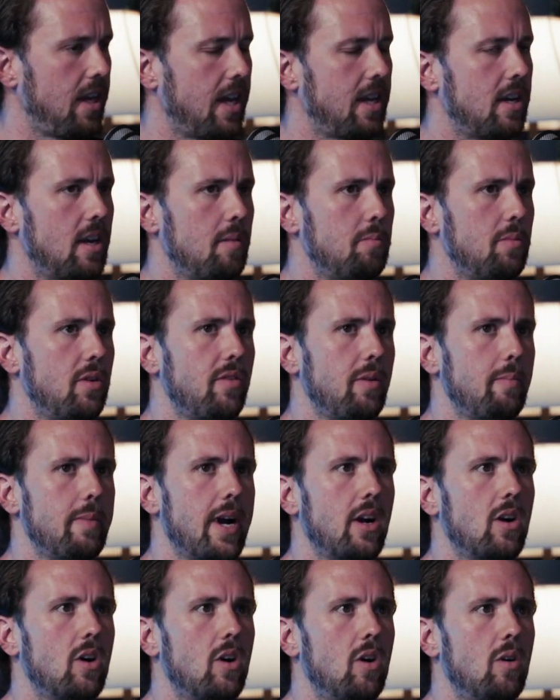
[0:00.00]
He ended up moving
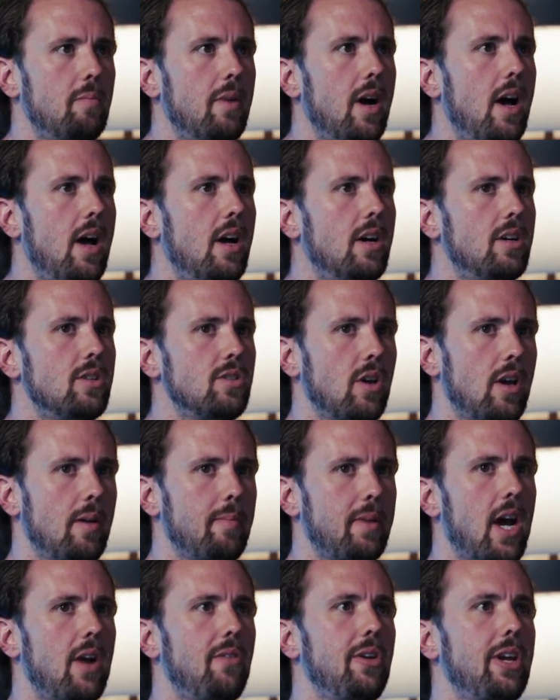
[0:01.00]
back home. So him
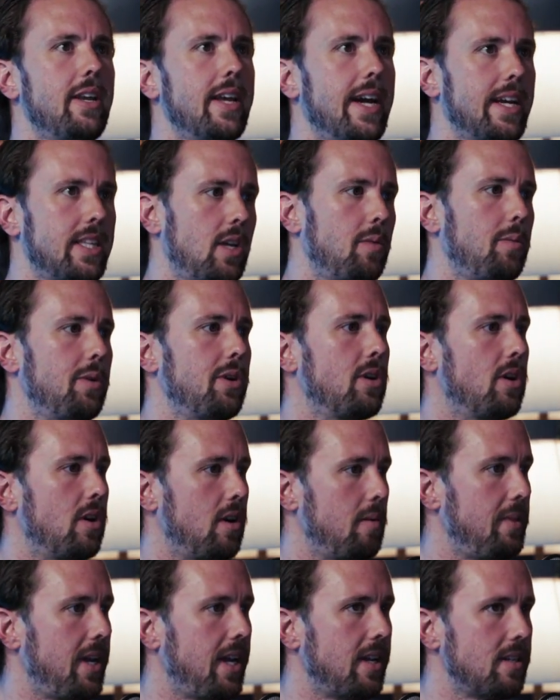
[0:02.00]
and I reconnected and we were going
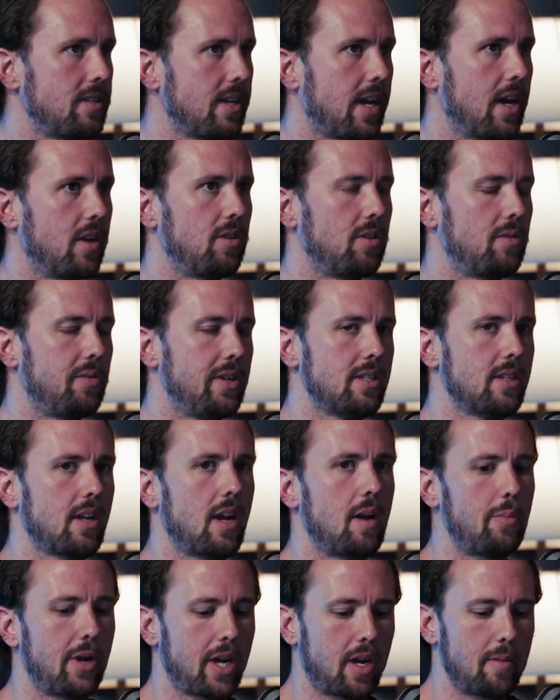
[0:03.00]
to meetings together. And the reason
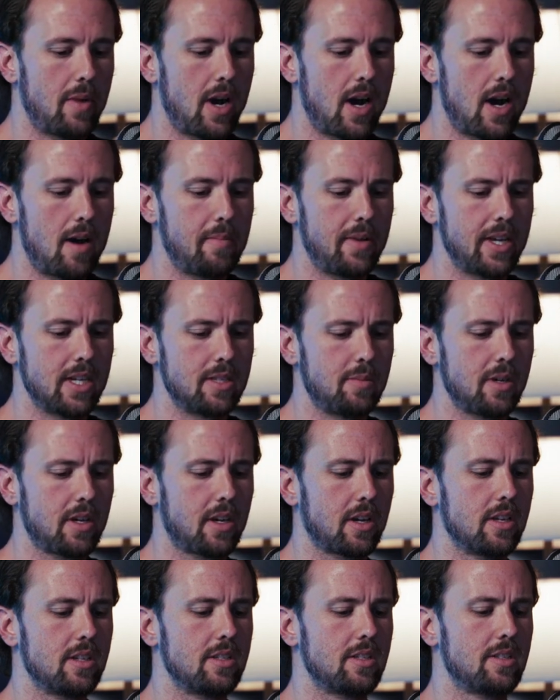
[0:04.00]
I bring him up is
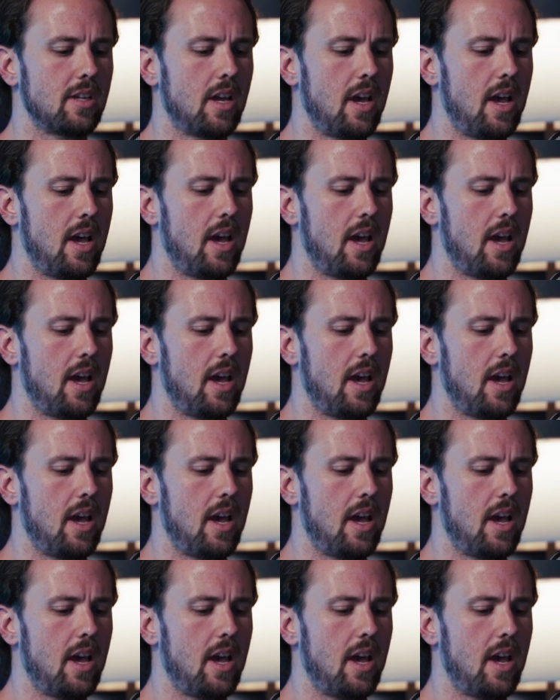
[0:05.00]
because